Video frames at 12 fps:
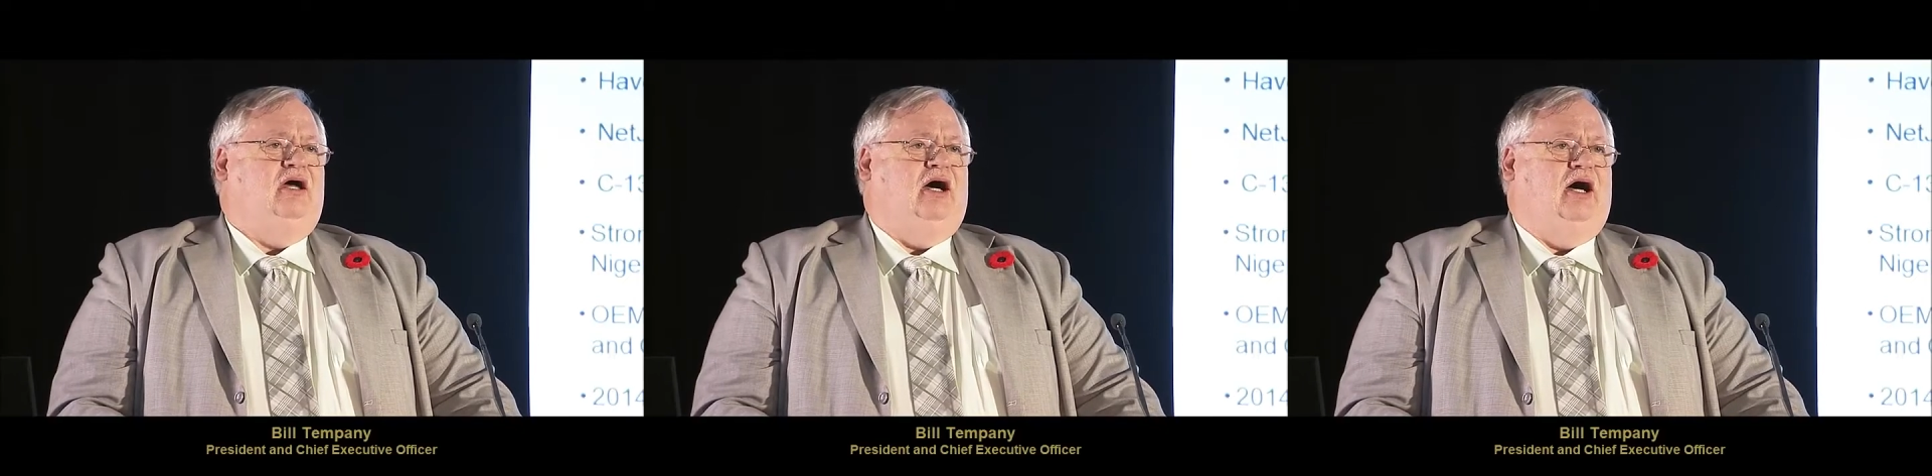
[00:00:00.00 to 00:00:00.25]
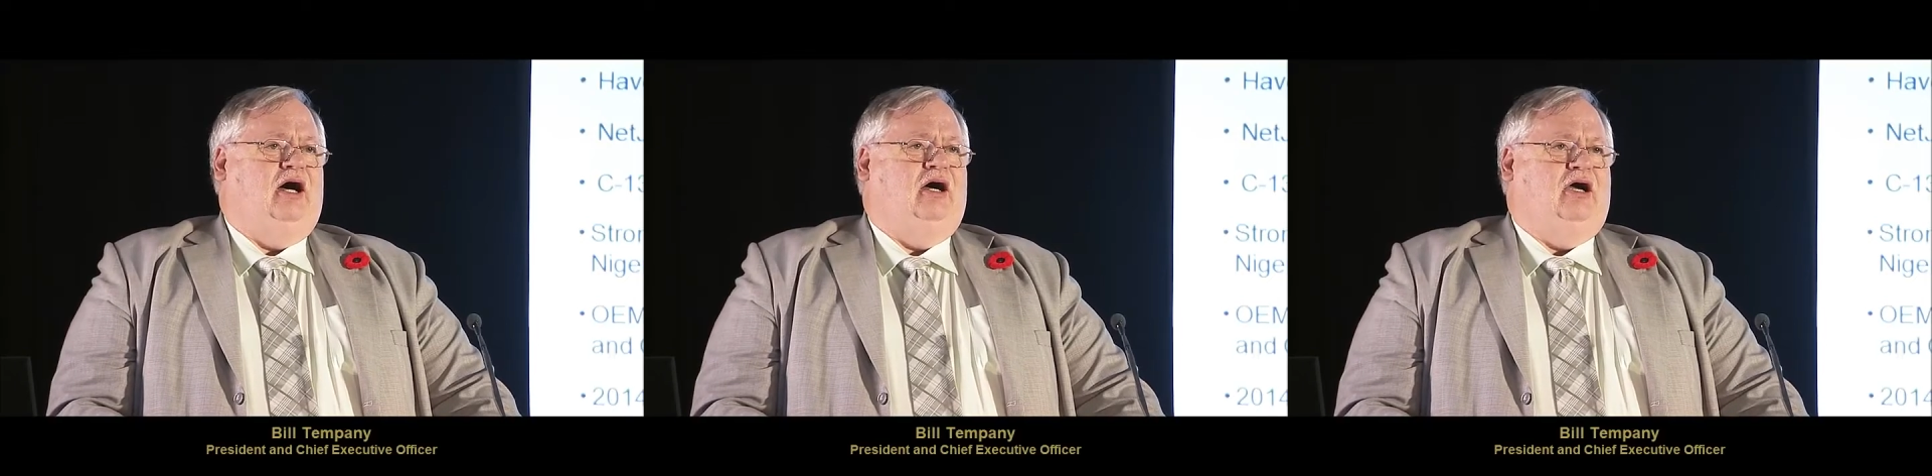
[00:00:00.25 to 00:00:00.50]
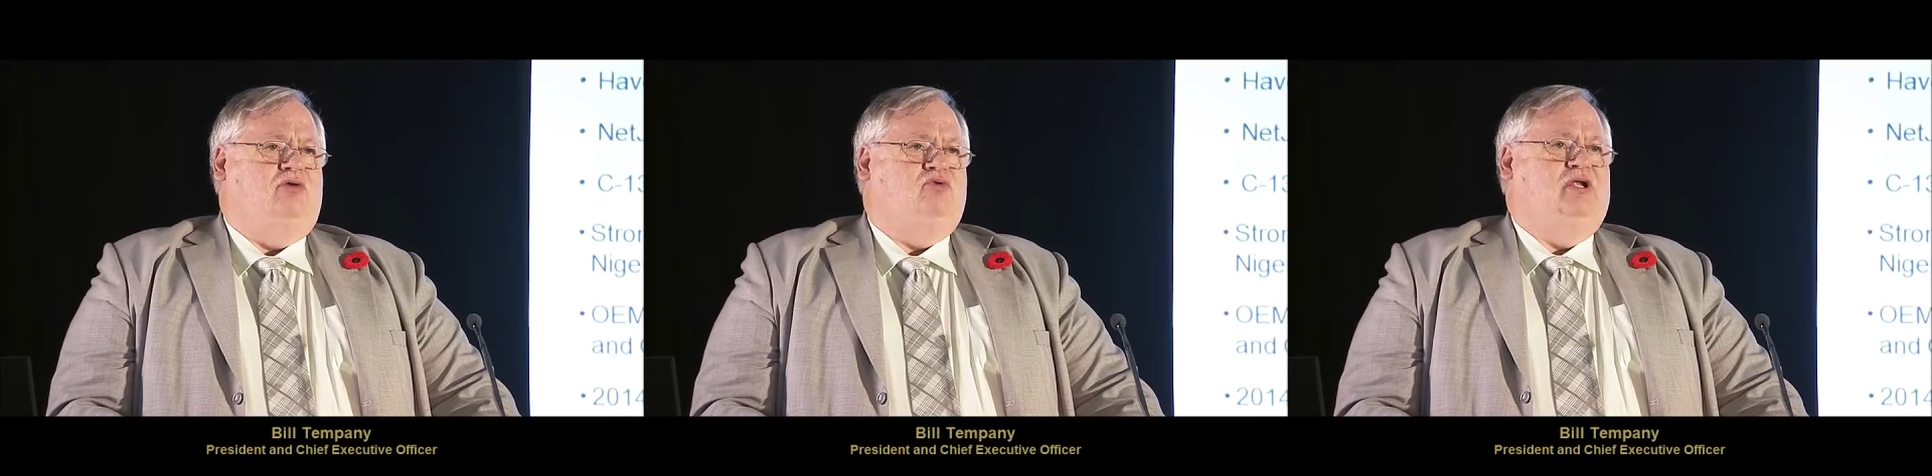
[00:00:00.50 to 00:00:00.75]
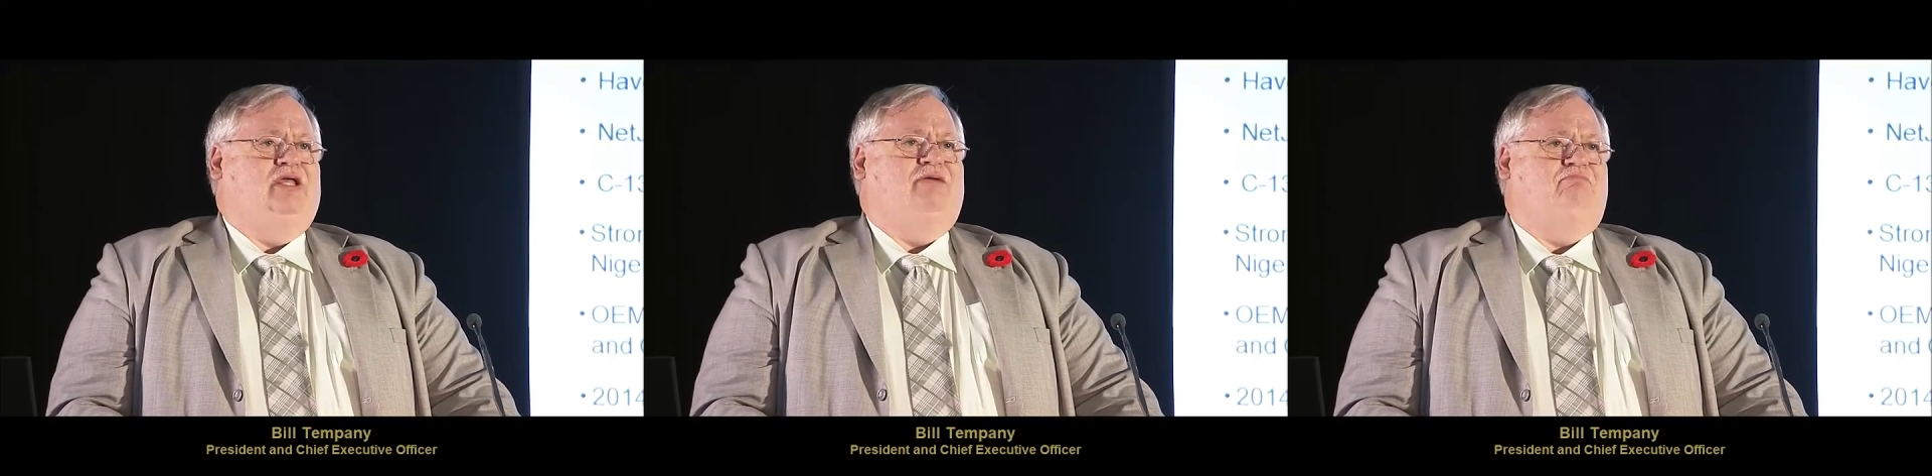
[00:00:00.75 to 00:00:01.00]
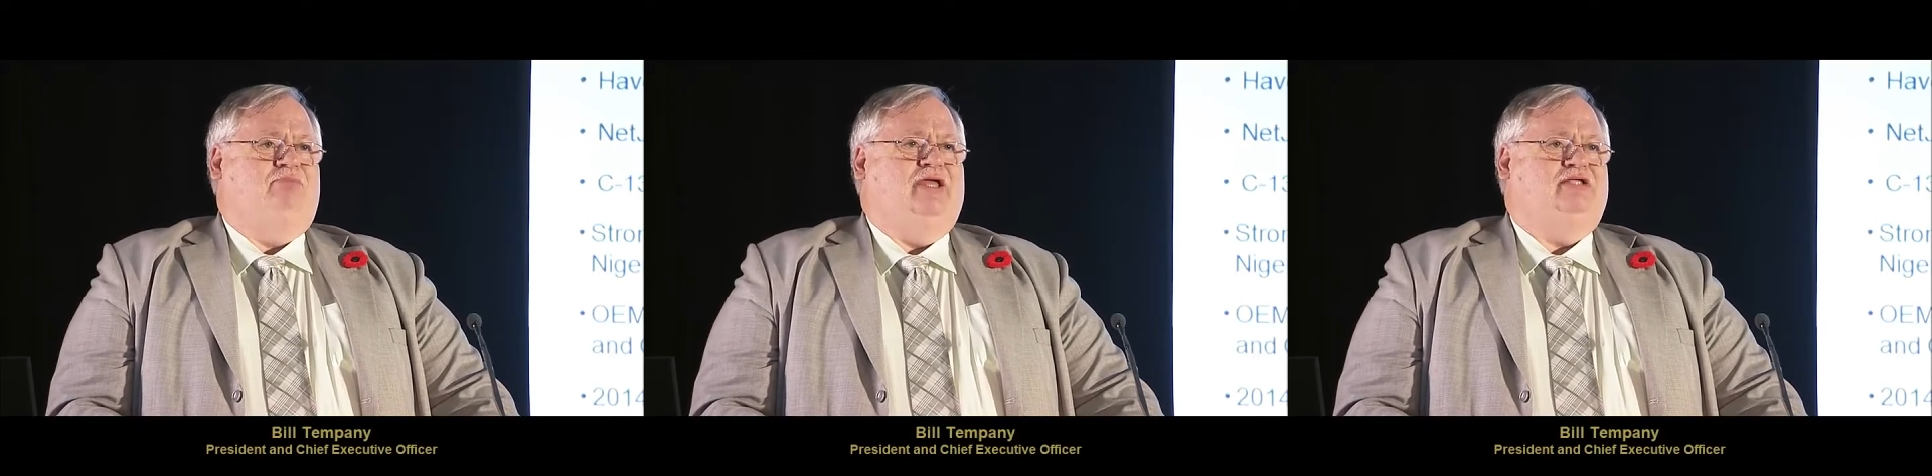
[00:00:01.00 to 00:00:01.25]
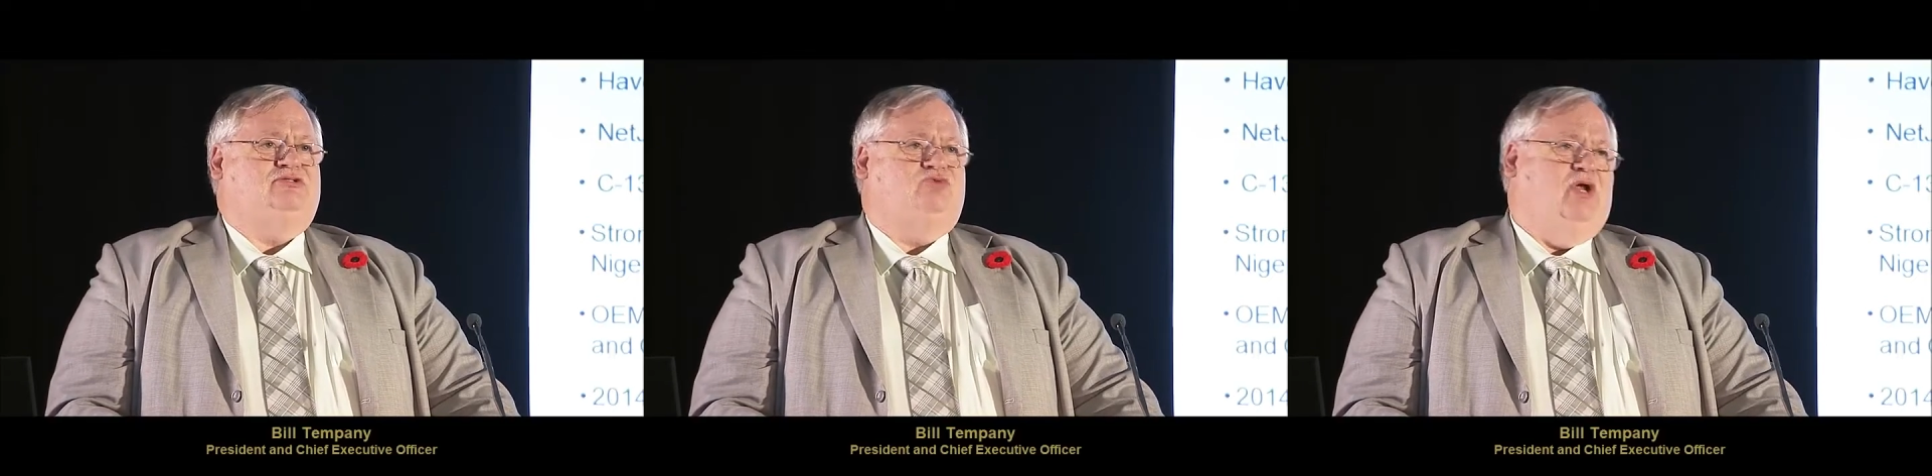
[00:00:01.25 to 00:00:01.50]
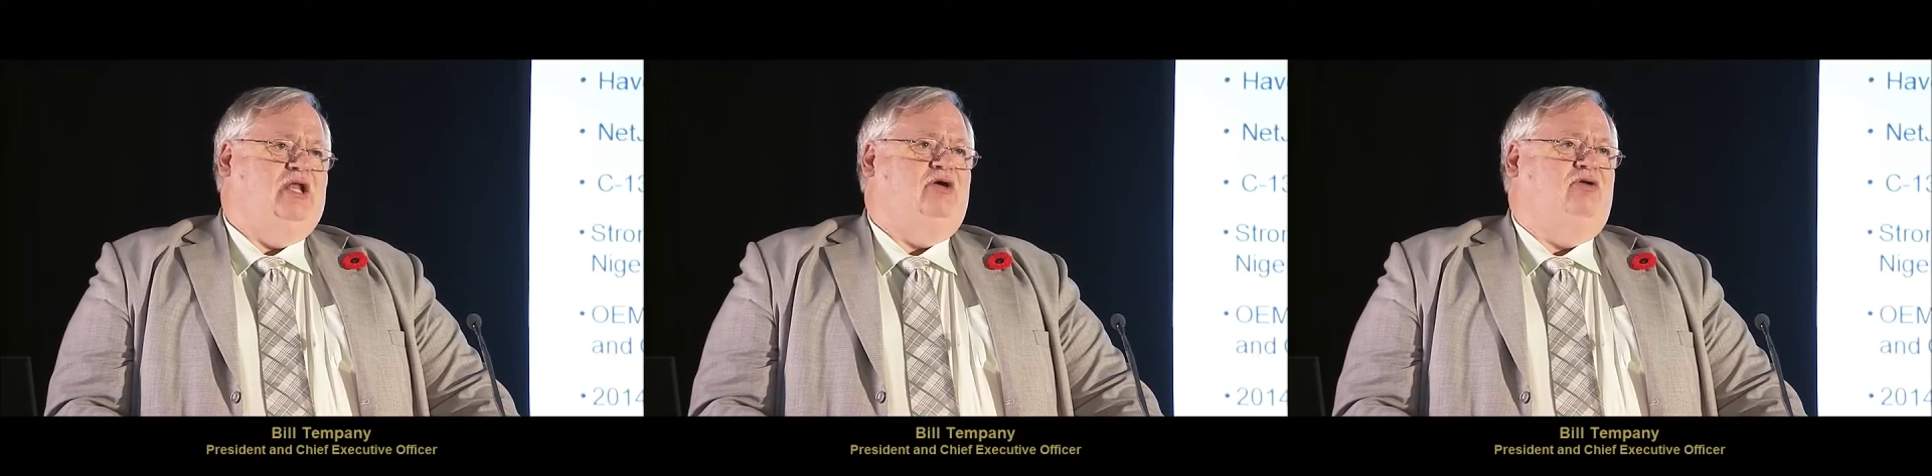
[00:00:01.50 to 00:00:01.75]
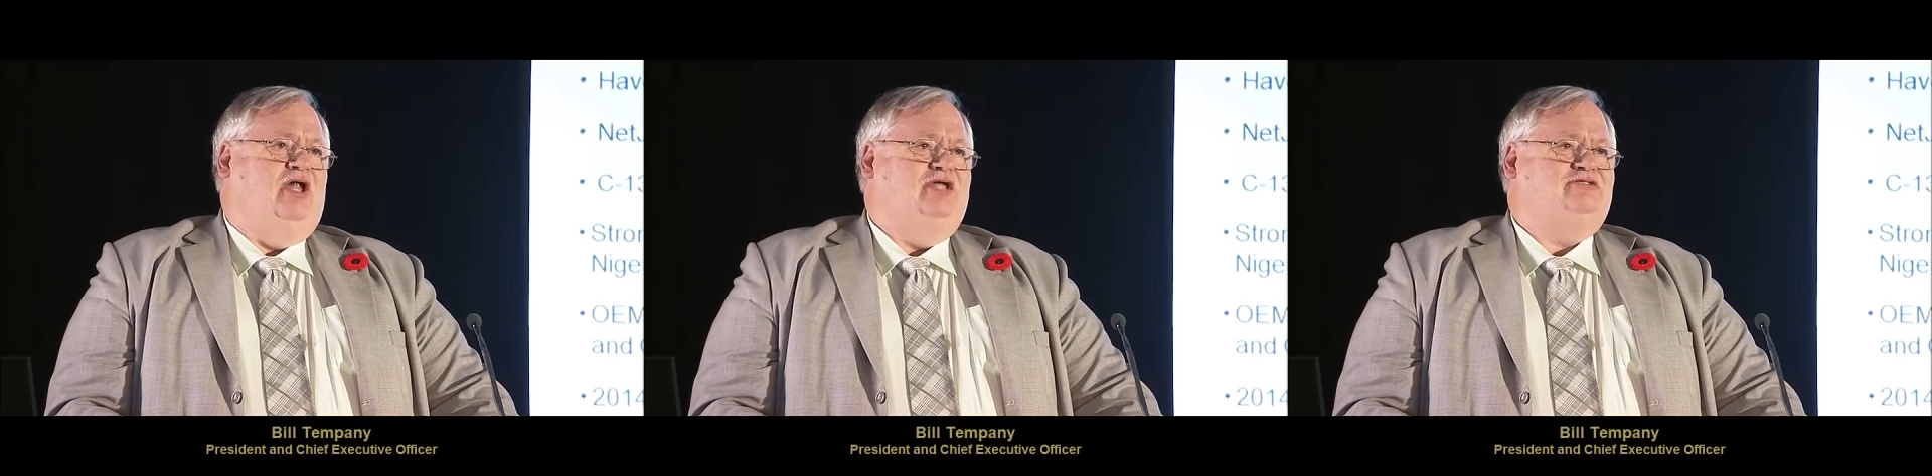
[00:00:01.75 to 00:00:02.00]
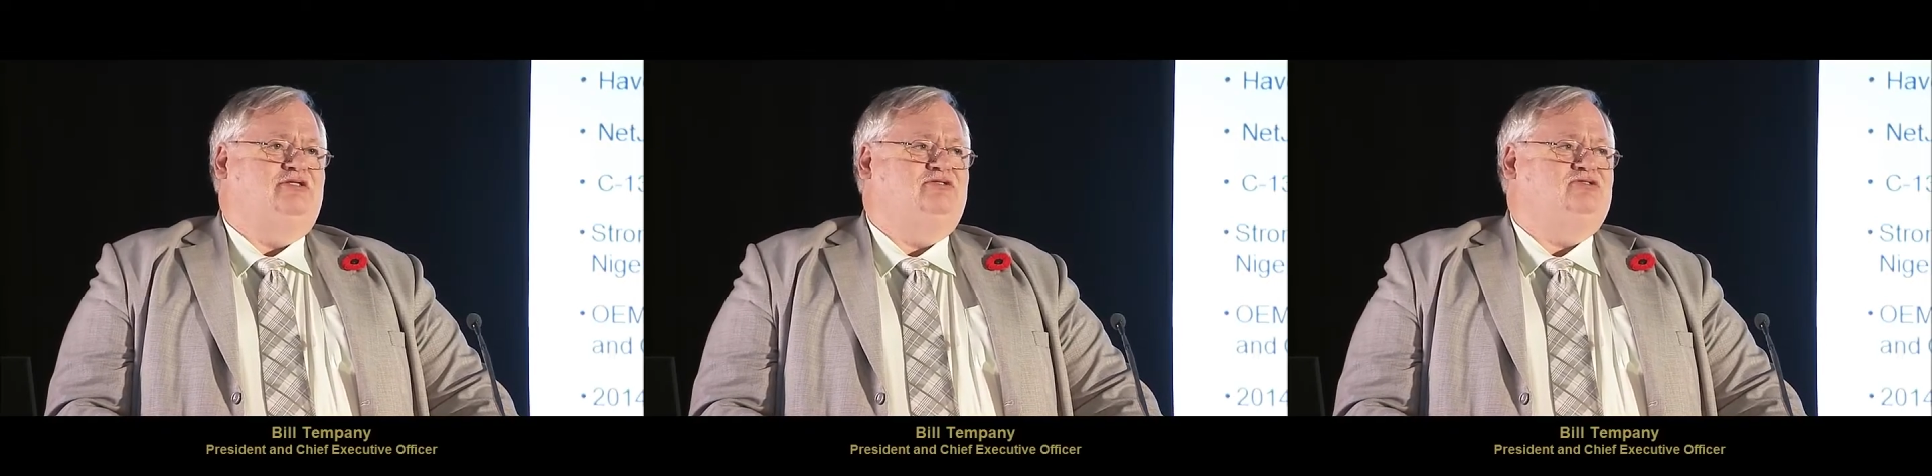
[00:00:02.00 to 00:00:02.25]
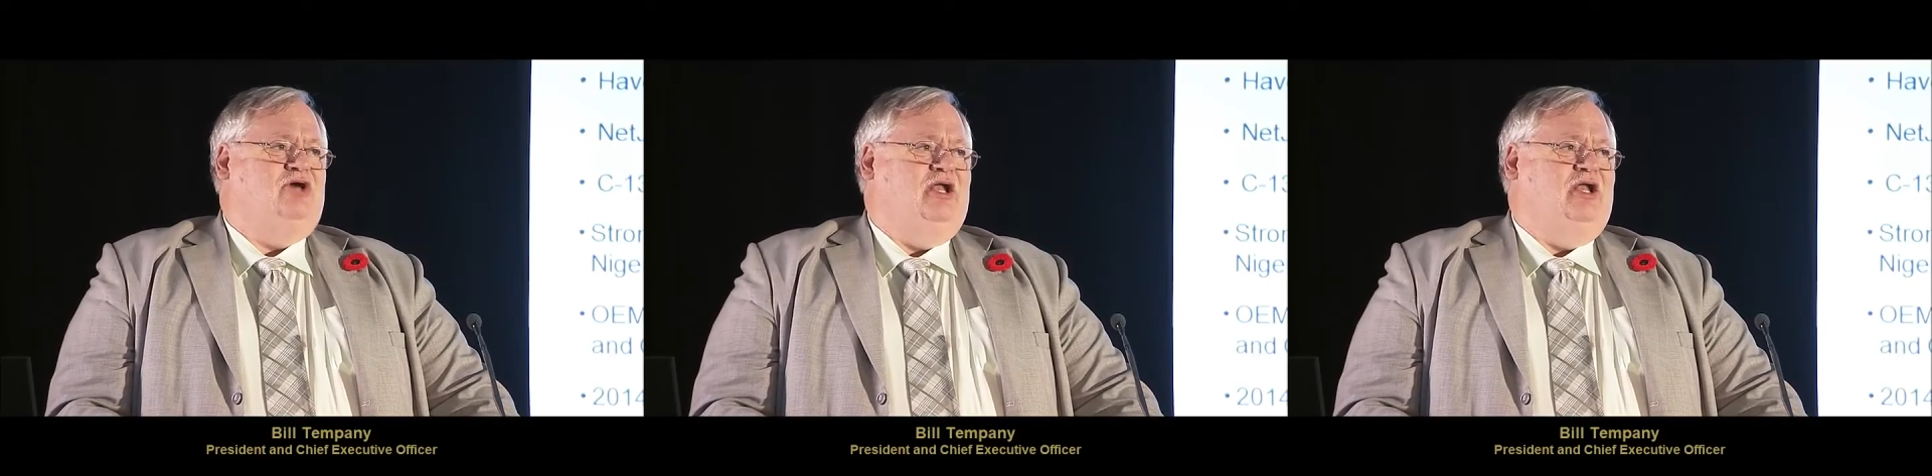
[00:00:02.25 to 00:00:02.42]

iridium-based radio license